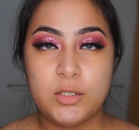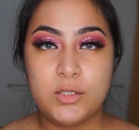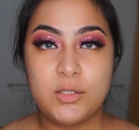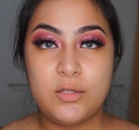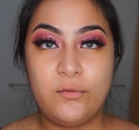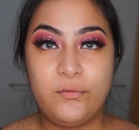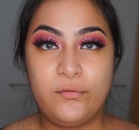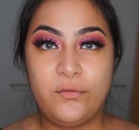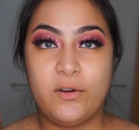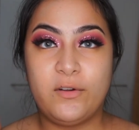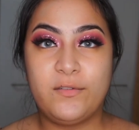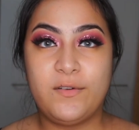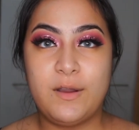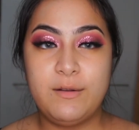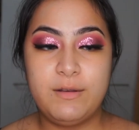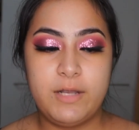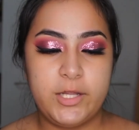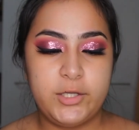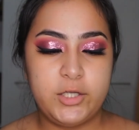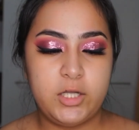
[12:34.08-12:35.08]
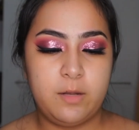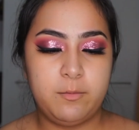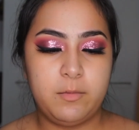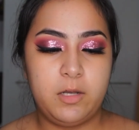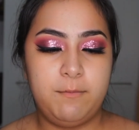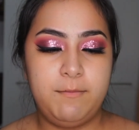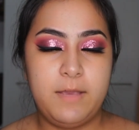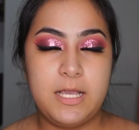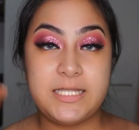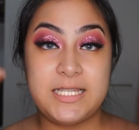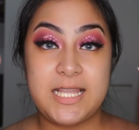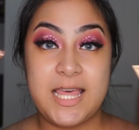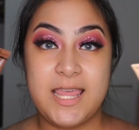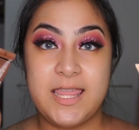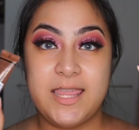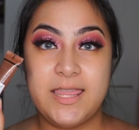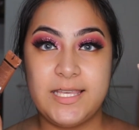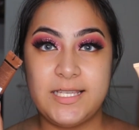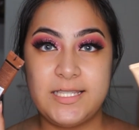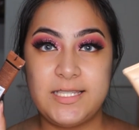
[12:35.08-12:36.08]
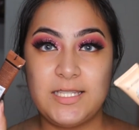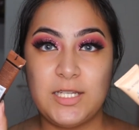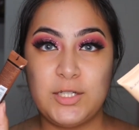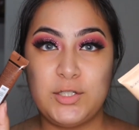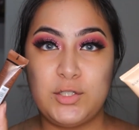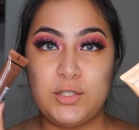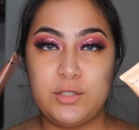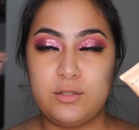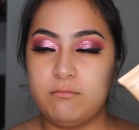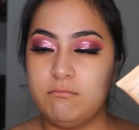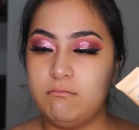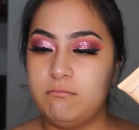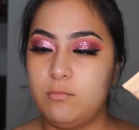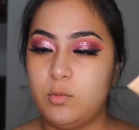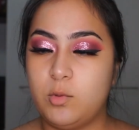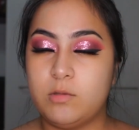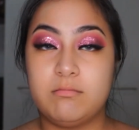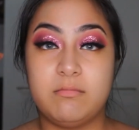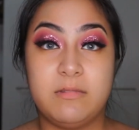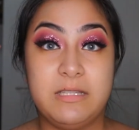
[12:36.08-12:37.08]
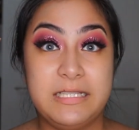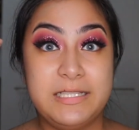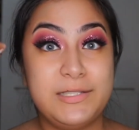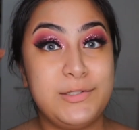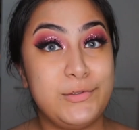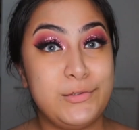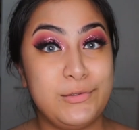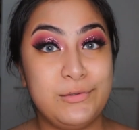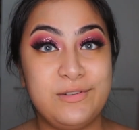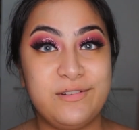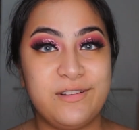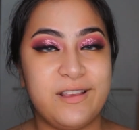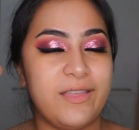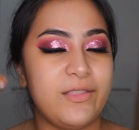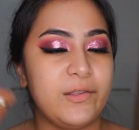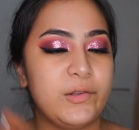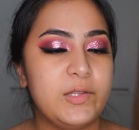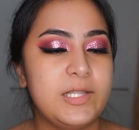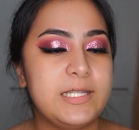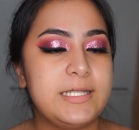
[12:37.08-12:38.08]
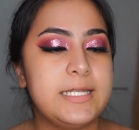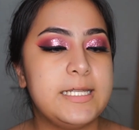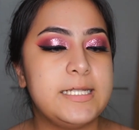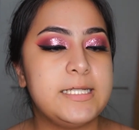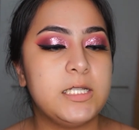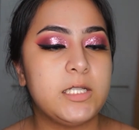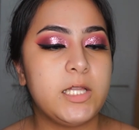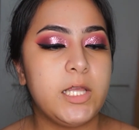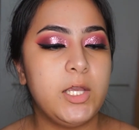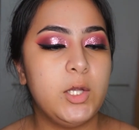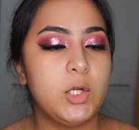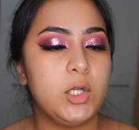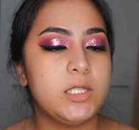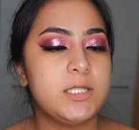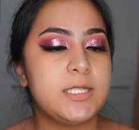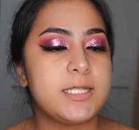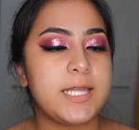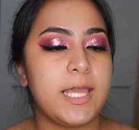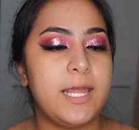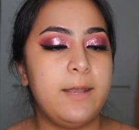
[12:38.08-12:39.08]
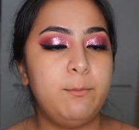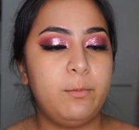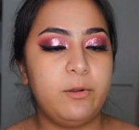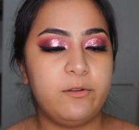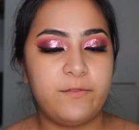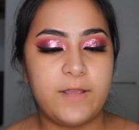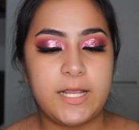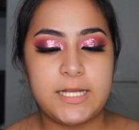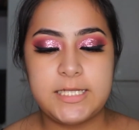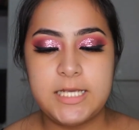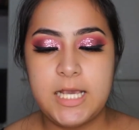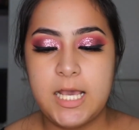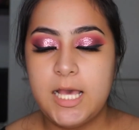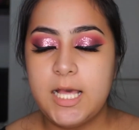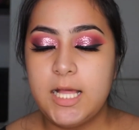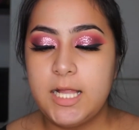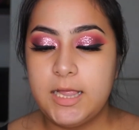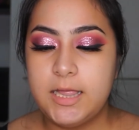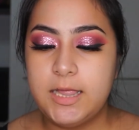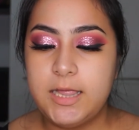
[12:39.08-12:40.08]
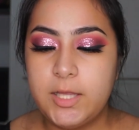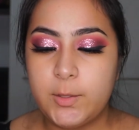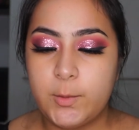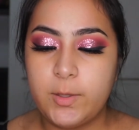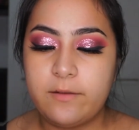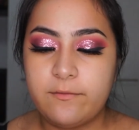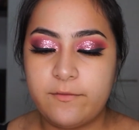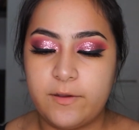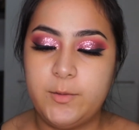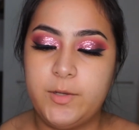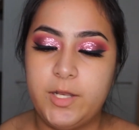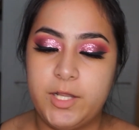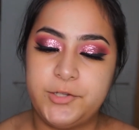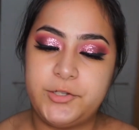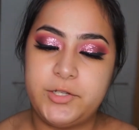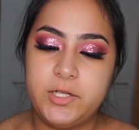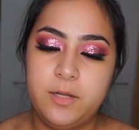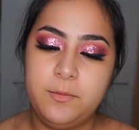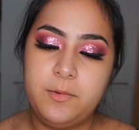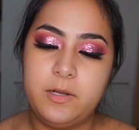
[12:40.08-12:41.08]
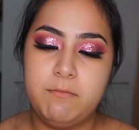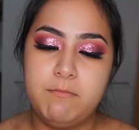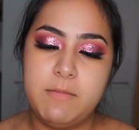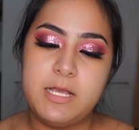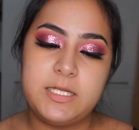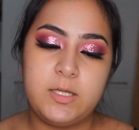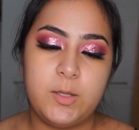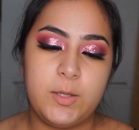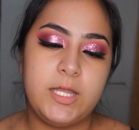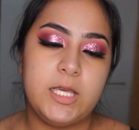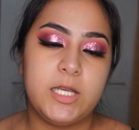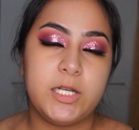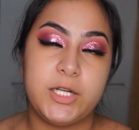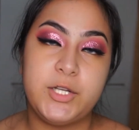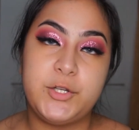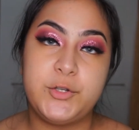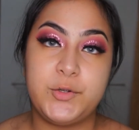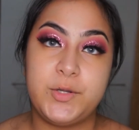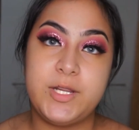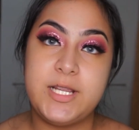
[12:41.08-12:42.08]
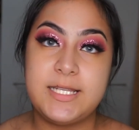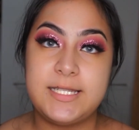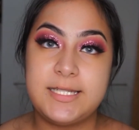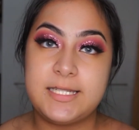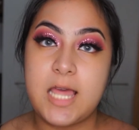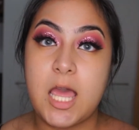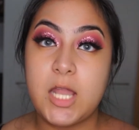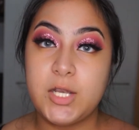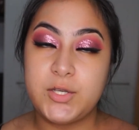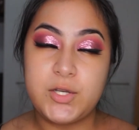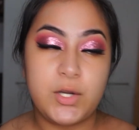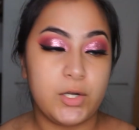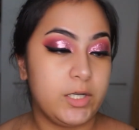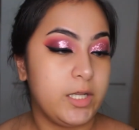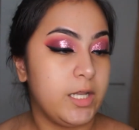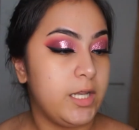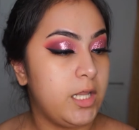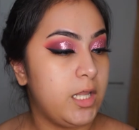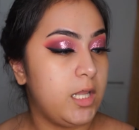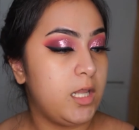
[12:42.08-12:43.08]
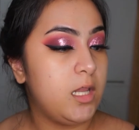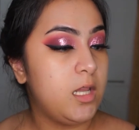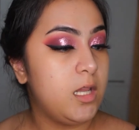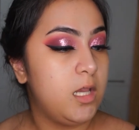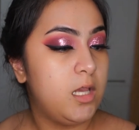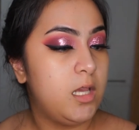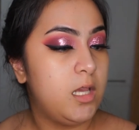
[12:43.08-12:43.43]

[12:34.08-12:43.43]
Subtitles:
So for foundation, I'm gonna mix this two together. This is a SilkyGirl Skin Perfect Liquid Foundation. I'm gonna mix it with the Catrice Darkening